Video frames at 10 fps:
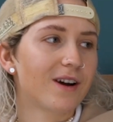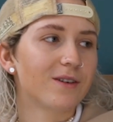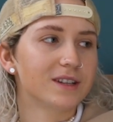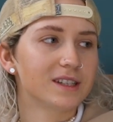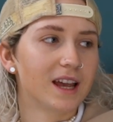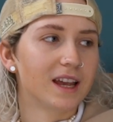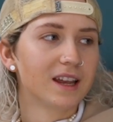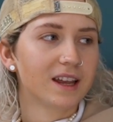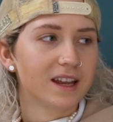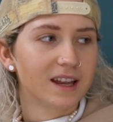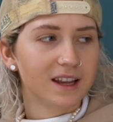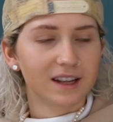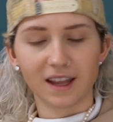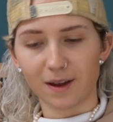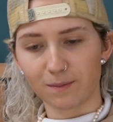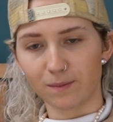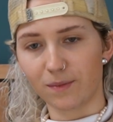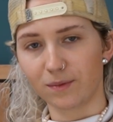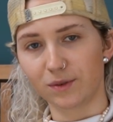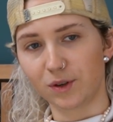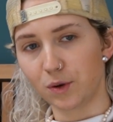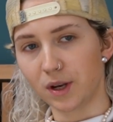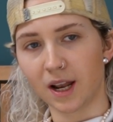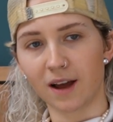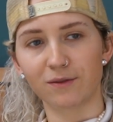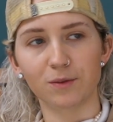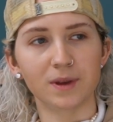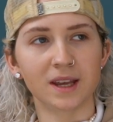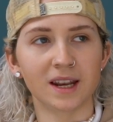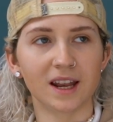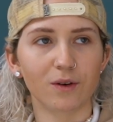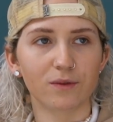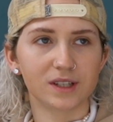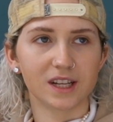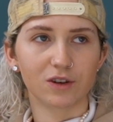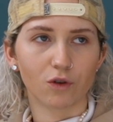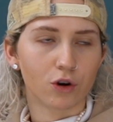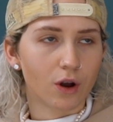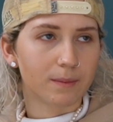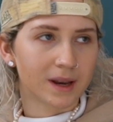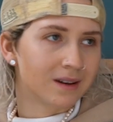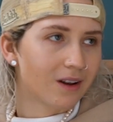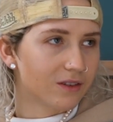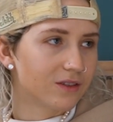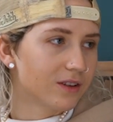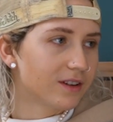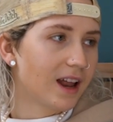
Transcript: I would say them doing that for me, and then obviously growing up in London,